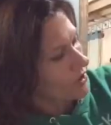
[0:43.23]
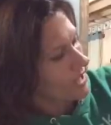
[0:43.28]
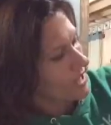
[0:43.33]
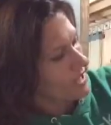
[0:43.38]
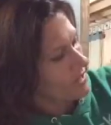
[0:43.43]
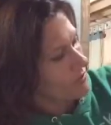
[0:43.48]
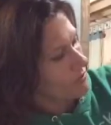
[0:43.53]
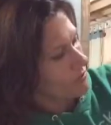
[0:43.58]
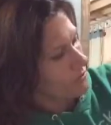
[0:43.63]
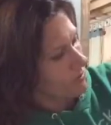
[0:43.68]

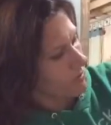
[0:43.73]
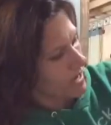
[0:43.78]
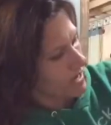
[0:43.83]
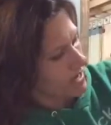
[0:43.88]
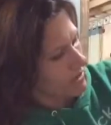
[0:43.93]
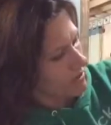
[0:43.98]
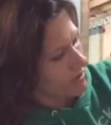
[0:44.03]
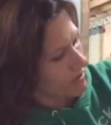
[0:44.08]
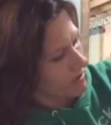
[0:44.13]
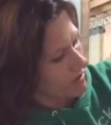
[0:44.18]
in
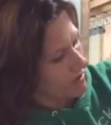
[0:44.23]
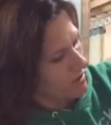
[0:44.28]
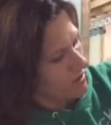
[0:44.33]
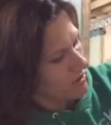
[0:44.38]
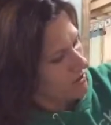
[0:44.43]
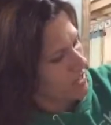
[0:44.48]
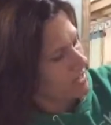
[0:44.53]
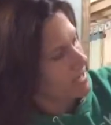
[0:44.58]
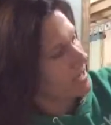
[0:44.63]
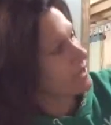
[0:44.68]
wrinkle,
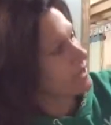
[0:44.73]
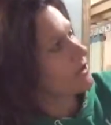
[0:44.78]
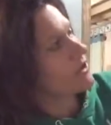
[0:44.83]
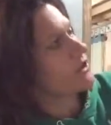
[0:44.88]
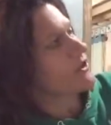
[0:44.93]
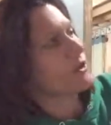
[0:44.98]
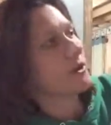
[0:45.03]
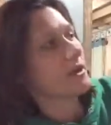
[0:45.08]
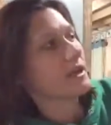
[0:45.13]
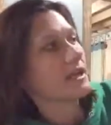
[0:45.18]
in
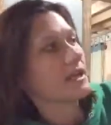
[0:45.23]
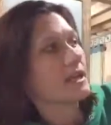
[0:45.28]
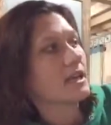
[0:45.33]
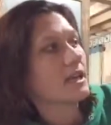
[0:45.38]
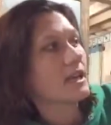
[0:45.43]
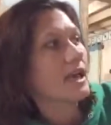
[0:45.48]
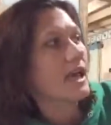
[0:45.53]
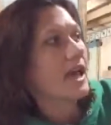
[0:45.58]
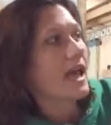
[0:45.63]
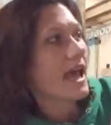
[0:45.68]
could,
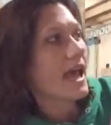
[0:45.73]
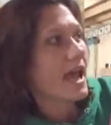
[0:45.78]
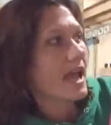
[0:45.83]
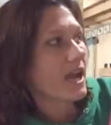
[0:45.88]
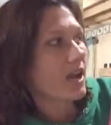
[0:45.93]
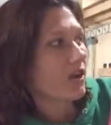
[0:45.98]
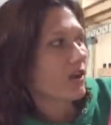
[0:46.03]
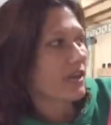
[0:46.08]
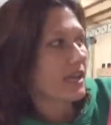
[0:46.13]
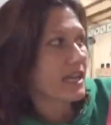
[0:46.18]

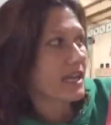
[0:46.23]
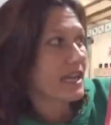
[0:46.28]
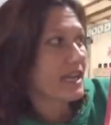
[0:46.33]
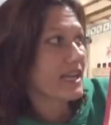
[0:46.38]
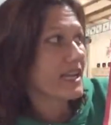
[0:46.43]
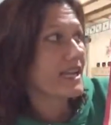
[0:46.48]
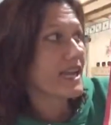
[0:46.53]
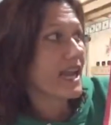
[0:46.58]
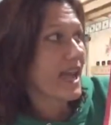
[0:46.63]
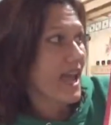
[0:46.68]
air
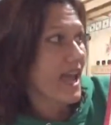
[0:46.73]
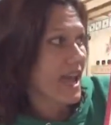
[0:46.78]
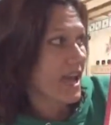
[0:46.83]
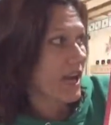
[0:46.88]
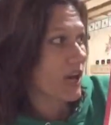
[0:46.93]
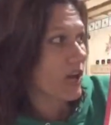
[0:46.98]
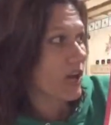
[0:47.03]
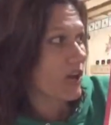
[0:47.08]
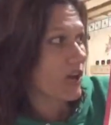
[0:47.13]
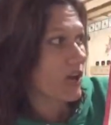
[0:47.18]
in
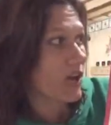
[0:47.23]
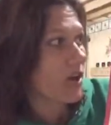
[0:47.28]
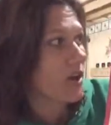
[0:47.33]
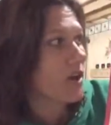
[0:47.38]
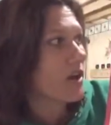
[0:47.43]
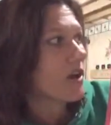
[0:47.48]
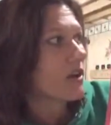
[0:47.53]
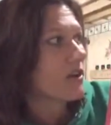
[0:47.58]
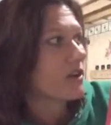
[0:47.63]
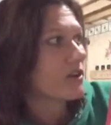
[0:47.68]
hair,
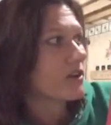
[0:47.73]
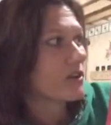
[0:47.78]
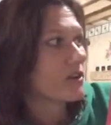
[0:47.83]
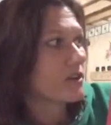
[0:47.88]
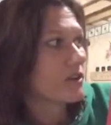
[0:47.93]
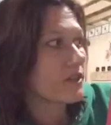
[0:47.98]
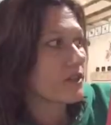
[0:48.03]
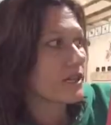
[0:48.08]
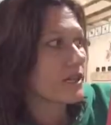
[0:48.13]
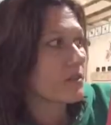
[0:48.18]

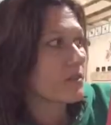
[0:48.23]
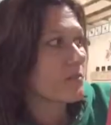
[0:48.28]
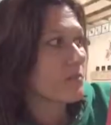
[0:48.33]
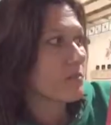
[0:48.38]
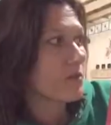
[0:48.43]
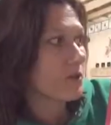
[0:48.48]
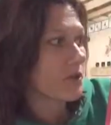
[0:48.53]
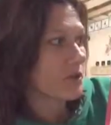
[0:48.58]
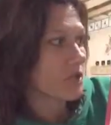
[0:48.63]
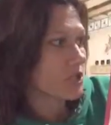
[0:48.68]
in
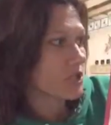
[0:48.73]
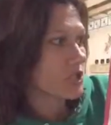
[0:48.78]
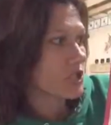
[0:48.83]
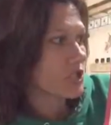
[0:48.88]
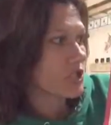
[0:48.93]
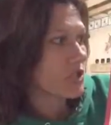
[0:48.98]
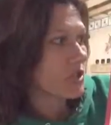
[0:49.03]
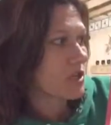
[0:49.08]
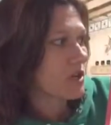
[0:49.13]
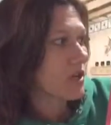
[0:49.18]

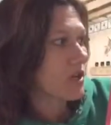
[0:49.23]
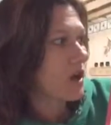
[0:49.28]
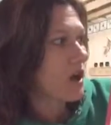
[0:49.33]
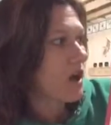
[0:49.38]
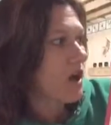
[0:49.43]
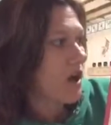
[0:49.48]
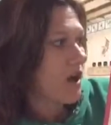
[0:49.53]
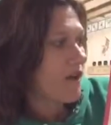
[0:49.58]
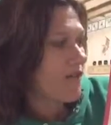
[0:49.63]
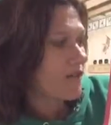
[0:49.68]
push,
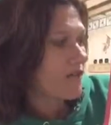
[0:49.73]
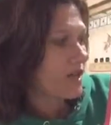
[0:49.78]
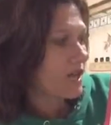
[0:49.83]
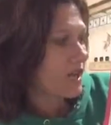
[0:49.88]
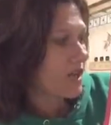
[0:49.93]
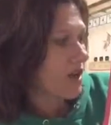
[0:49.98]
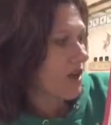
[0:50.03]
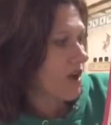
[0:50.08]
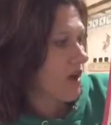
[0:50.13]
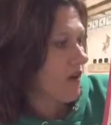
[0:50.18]
in
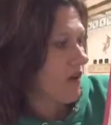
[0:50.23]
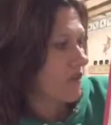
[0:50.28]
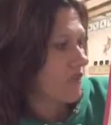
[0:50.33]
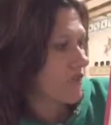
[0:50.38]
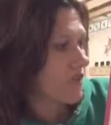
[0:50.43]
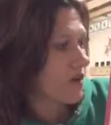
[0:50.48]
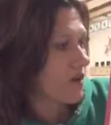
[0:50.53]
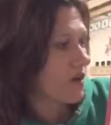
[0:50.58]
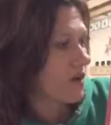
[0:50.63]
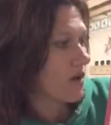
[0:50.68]

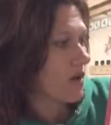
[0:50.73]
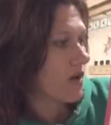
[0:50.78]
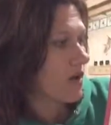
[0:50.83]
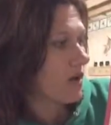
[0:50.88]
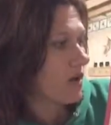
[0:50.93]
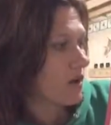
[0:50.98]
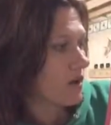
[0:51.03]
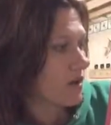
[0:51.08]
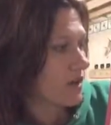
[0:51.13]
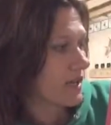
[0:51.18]
enough,
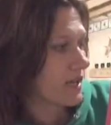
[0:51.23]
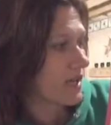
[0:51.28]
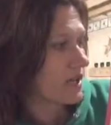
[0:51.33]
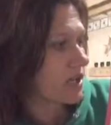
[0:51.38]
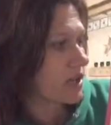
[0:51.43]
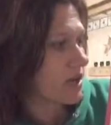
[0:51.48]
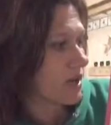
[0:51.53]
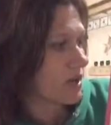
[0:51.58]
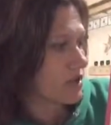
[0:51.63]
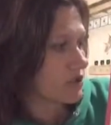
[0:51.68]
in
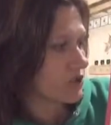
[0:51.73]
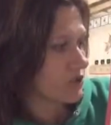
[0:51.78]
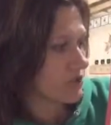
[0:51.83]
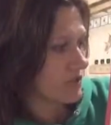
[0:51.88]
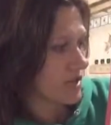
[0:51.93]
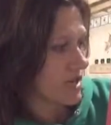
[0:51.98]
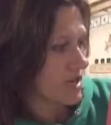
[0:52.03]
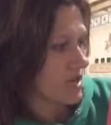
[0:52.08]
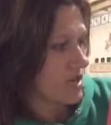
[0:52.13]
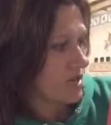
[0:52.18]

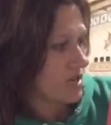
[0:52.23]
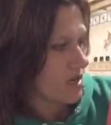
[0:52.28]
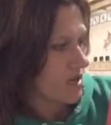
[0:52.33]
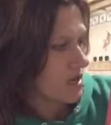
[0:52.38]
country,